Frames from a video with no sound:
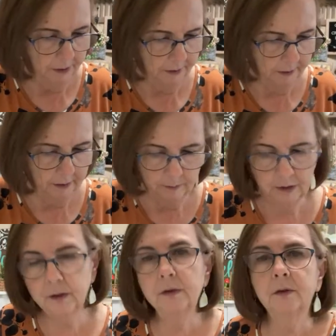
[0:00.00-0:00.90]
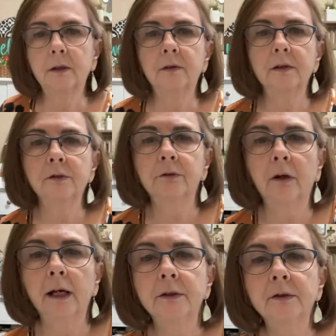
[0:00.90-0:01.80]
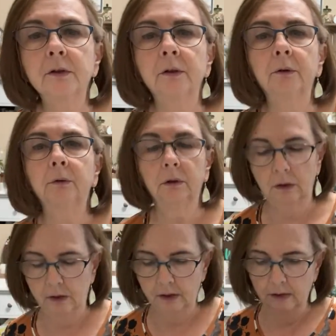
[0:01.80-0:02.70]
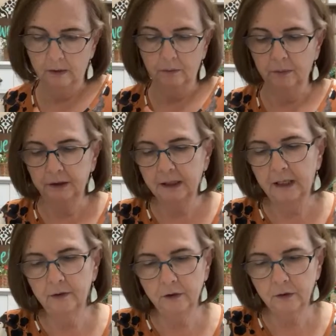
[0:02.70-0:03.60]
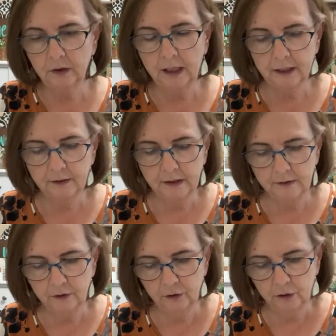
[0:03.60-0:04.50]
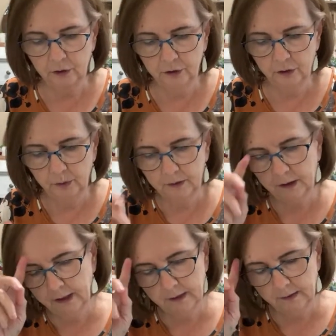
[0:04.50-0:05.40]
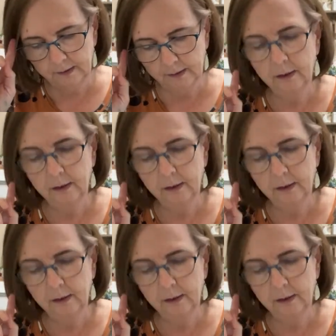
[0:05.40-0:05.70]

Okay, let me just get this dried too. But yeah, there's a lot of things that you could do with these.